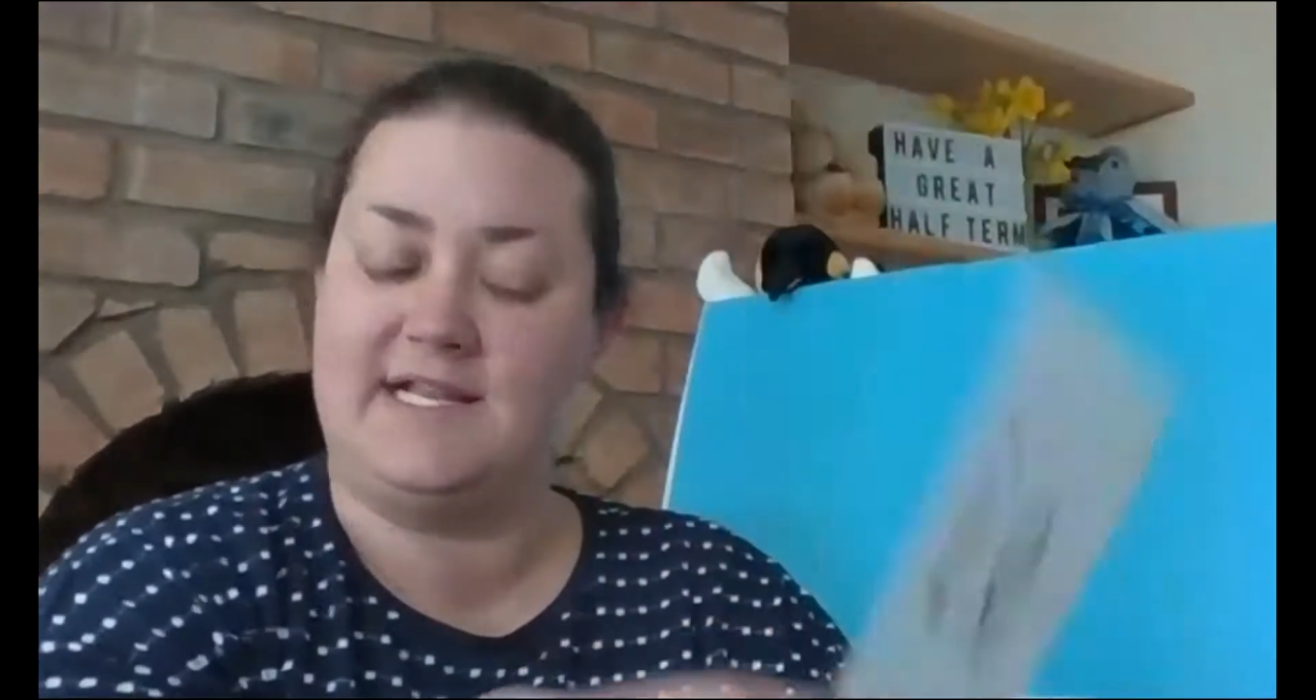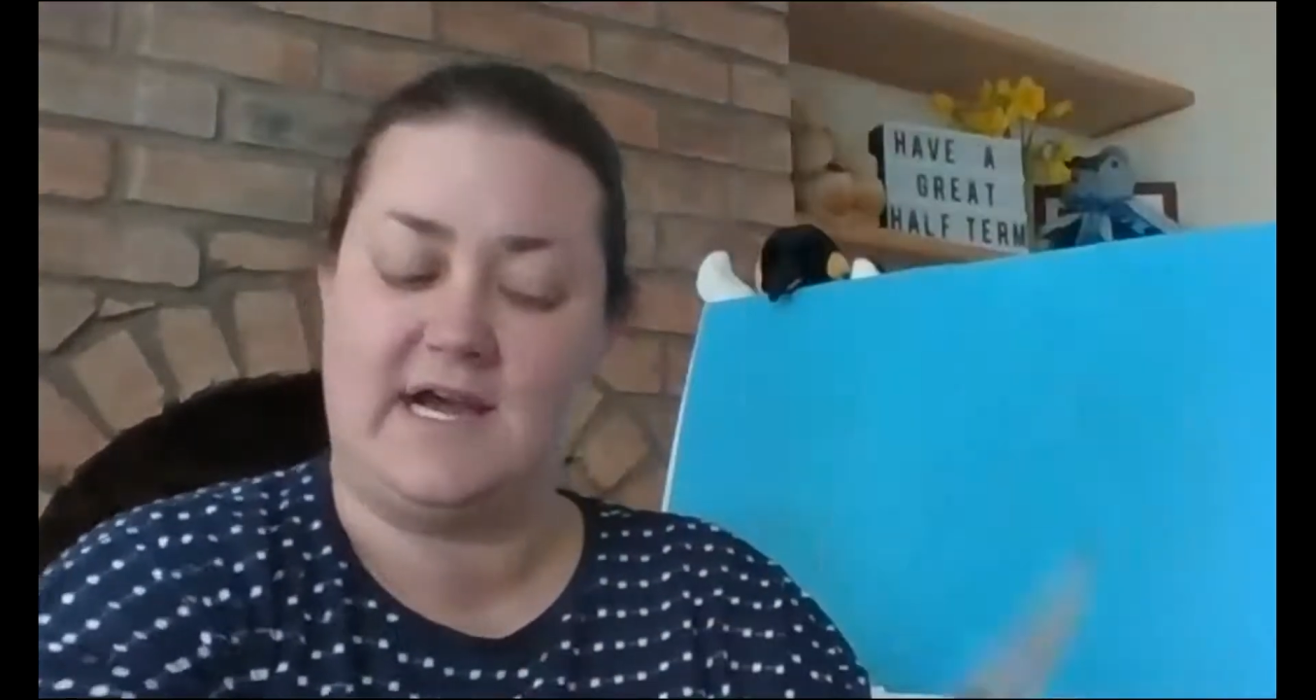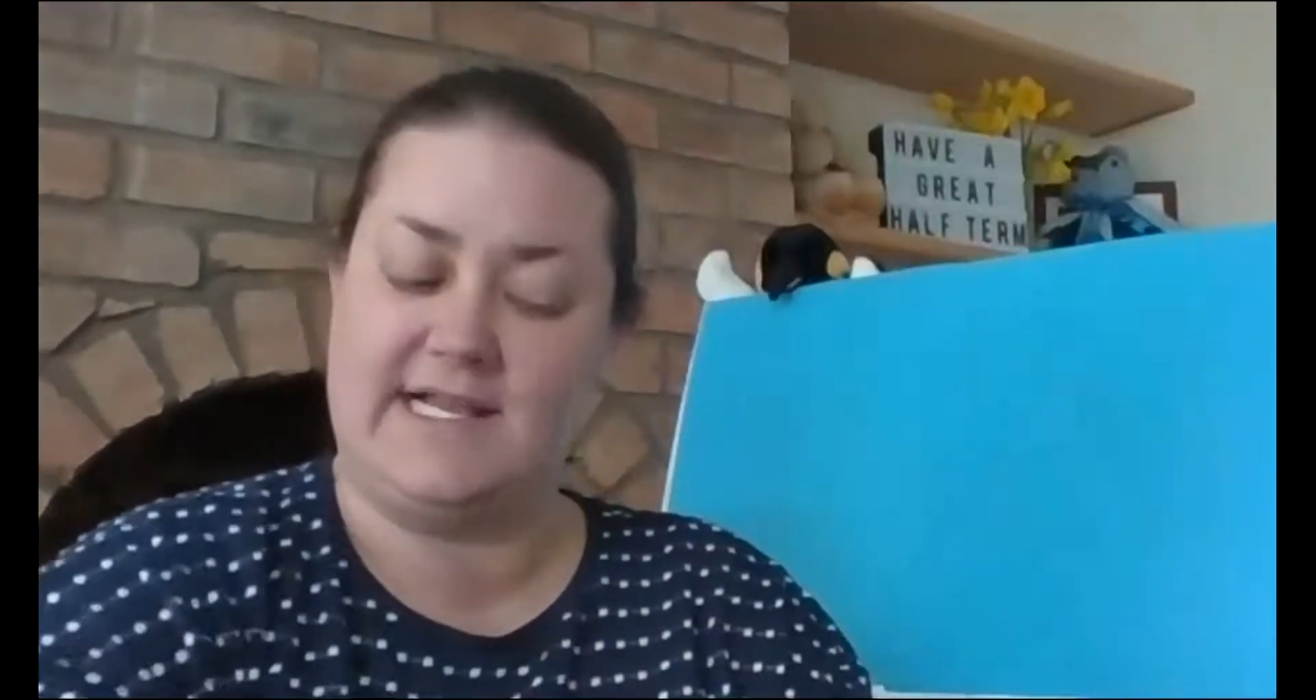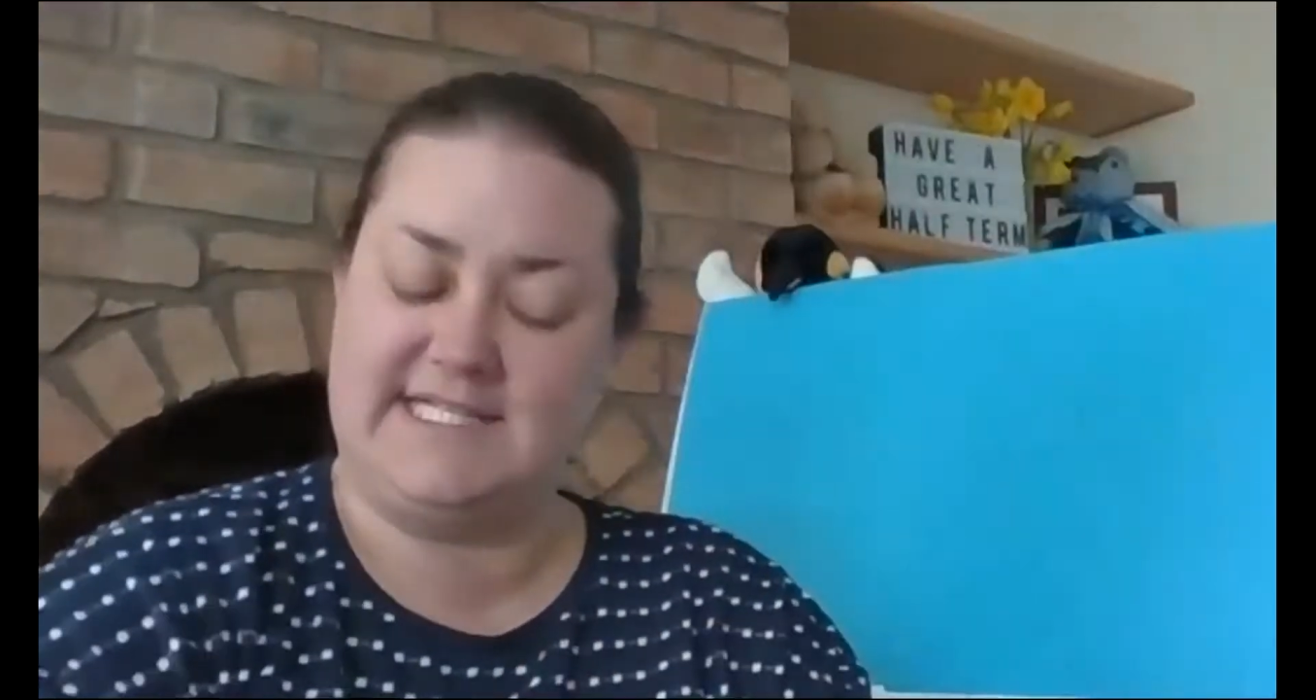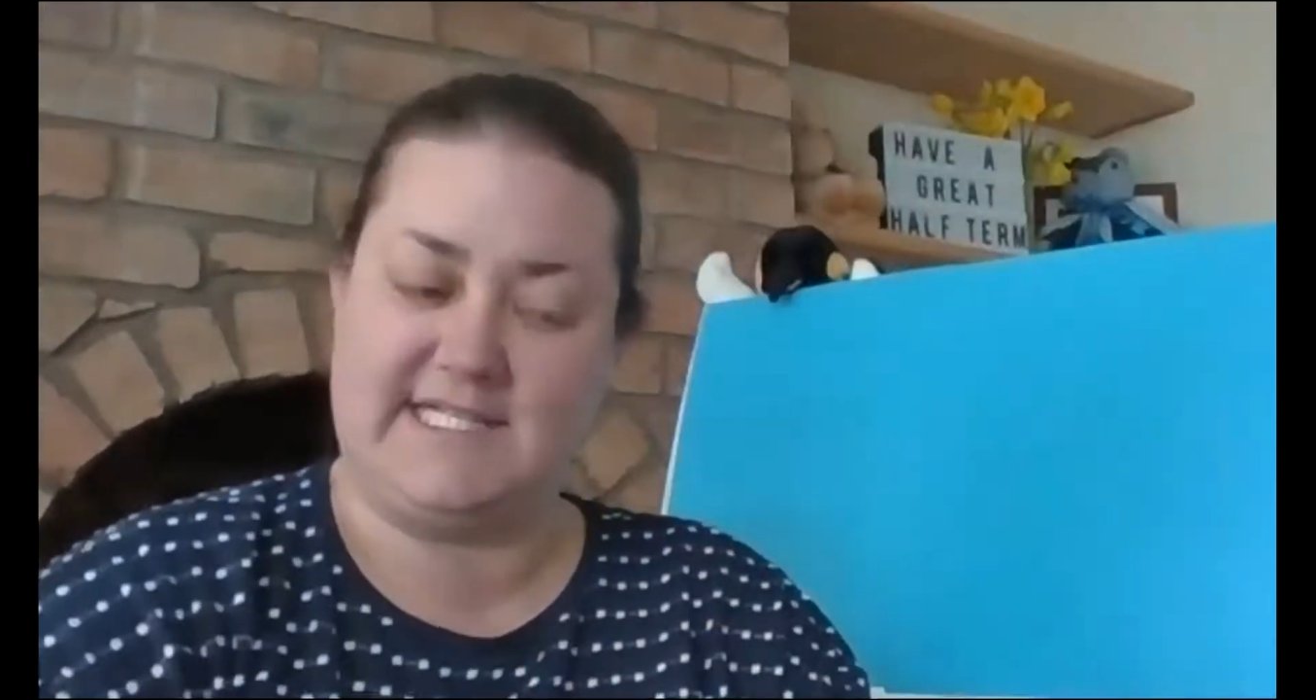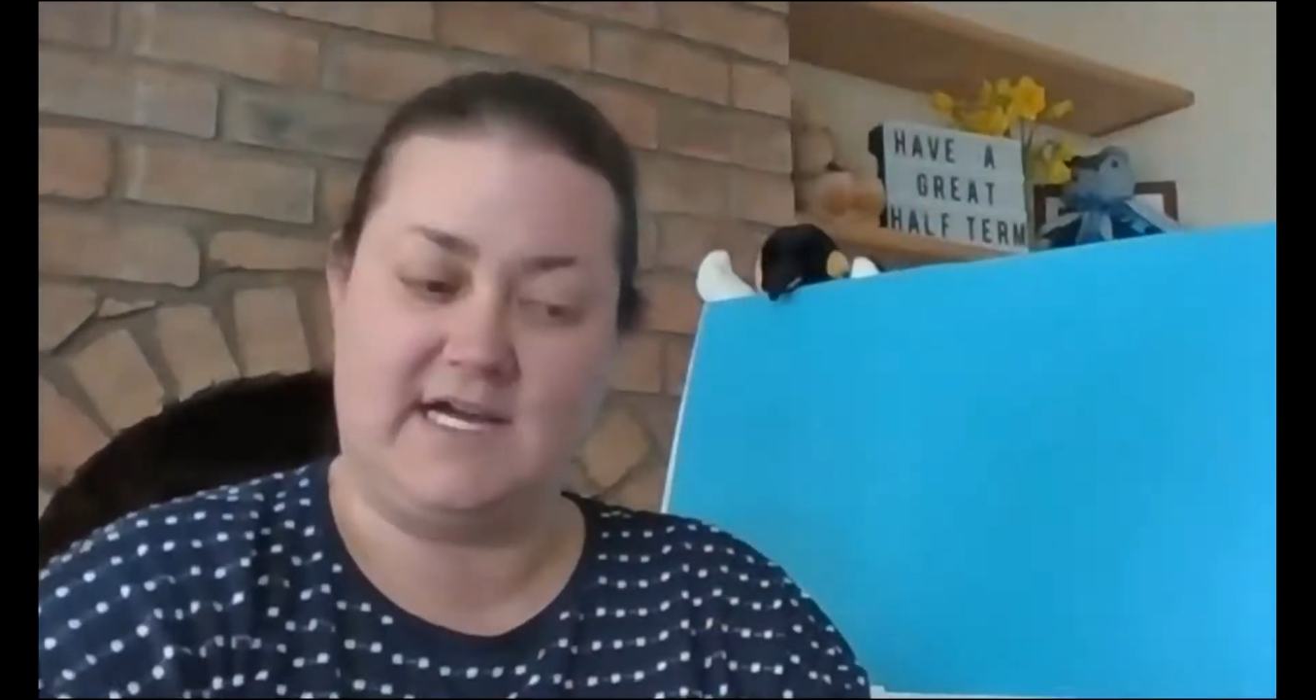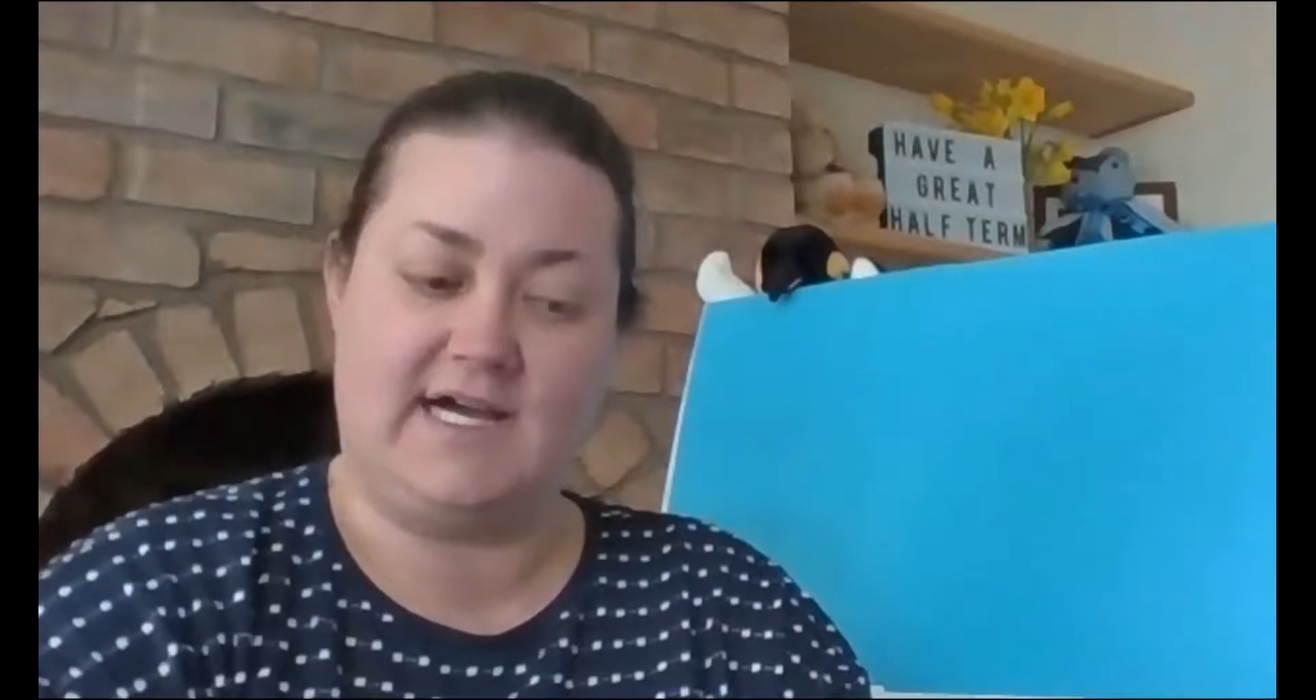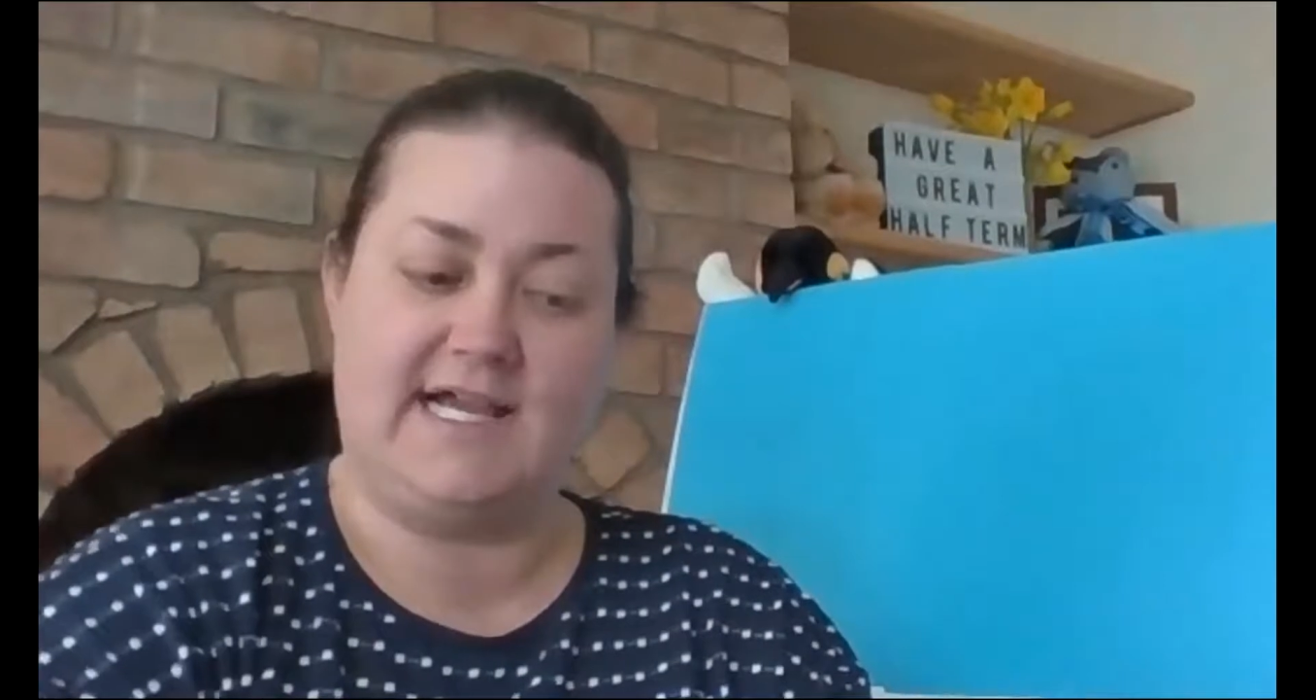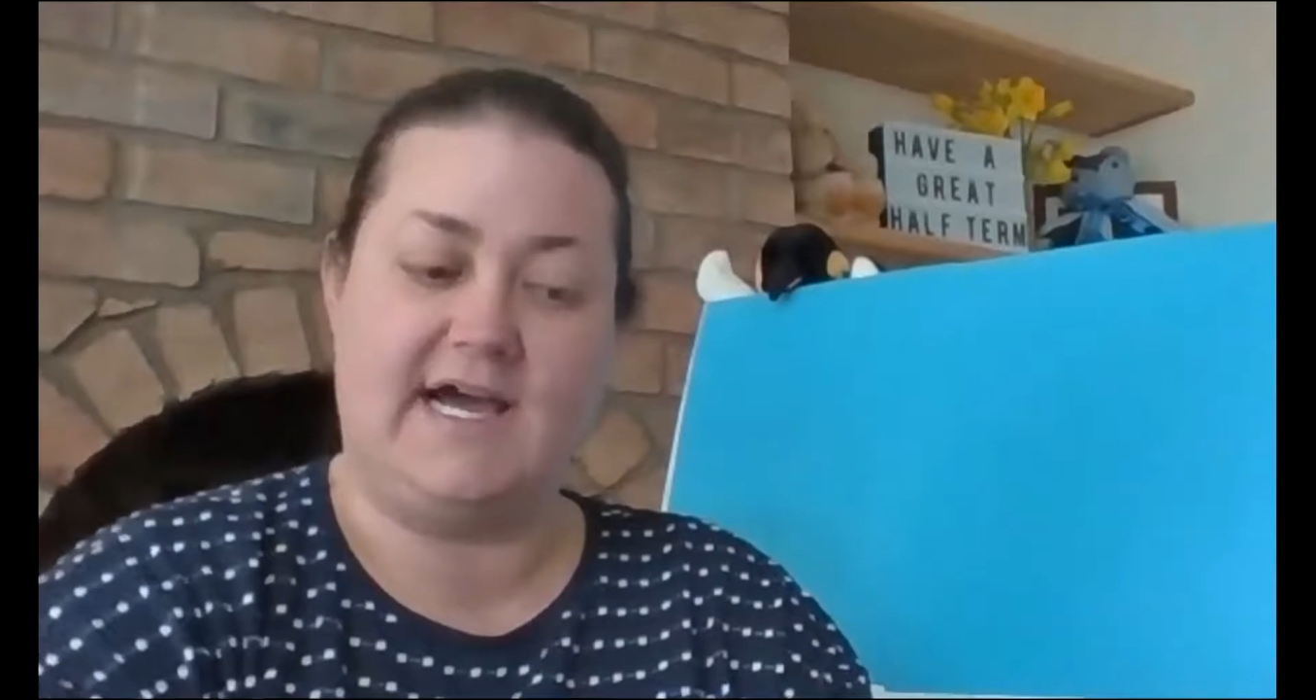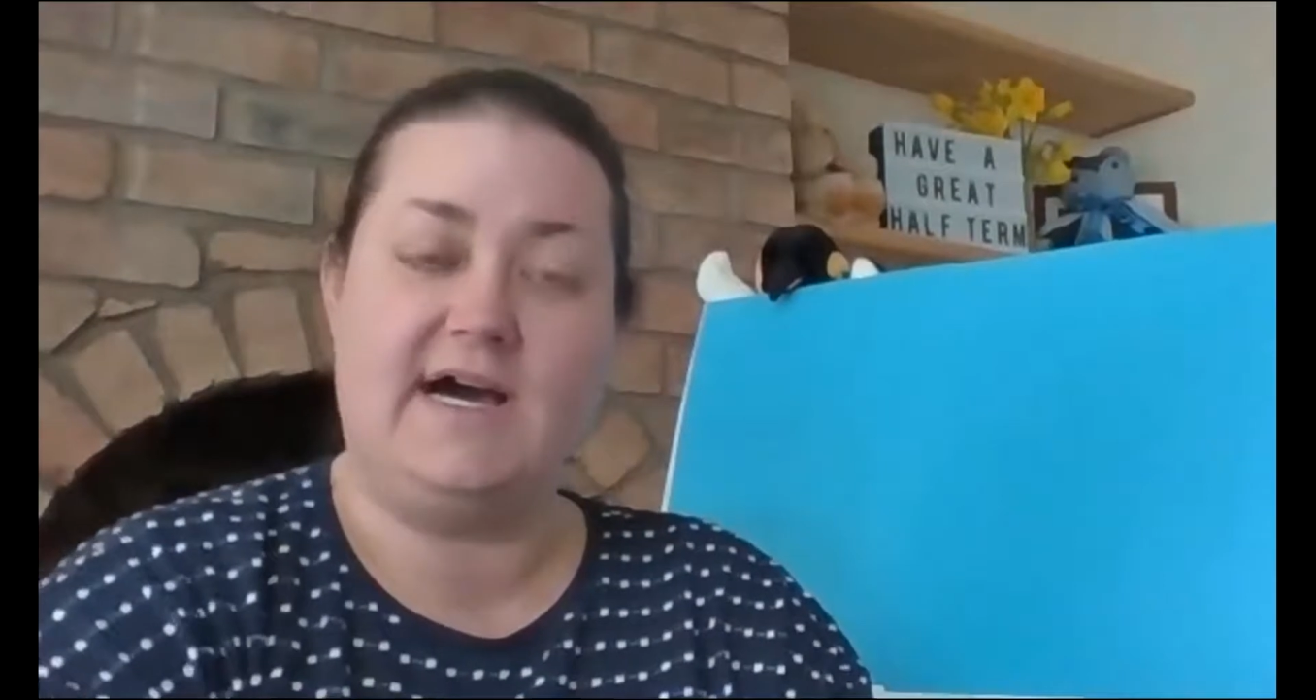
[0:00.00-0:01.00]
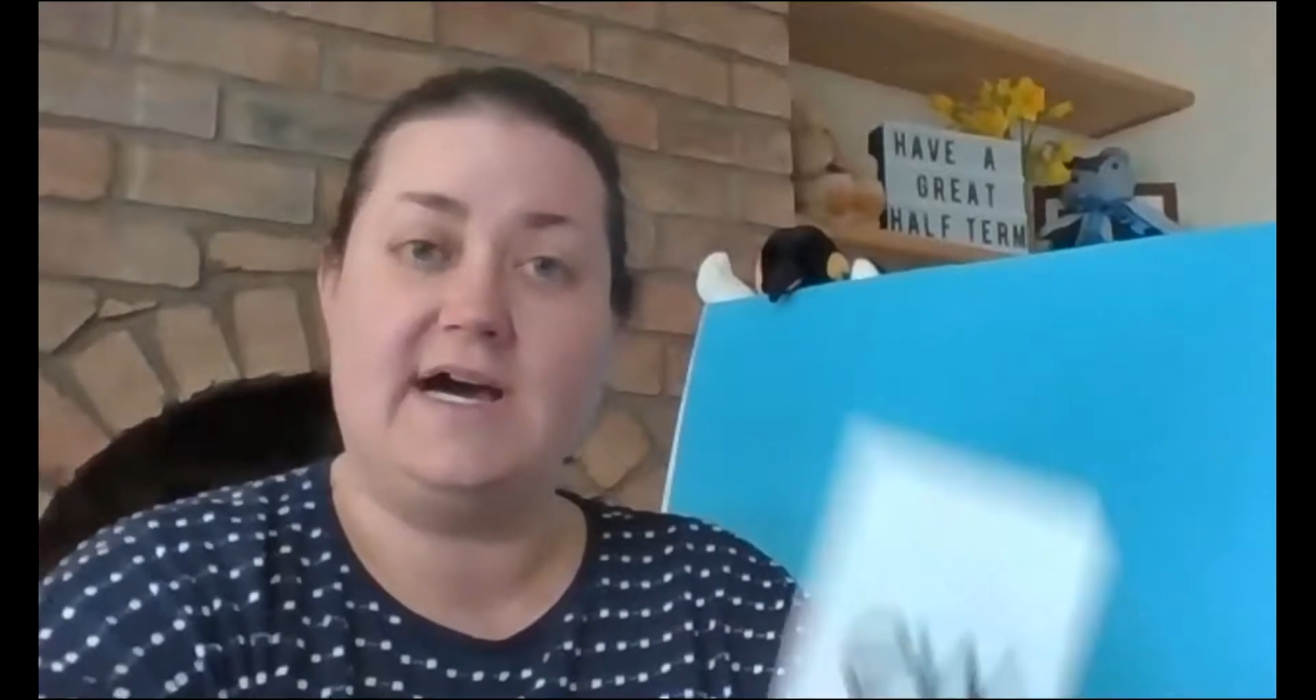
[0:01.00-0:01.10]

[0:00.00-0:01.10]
nice tie,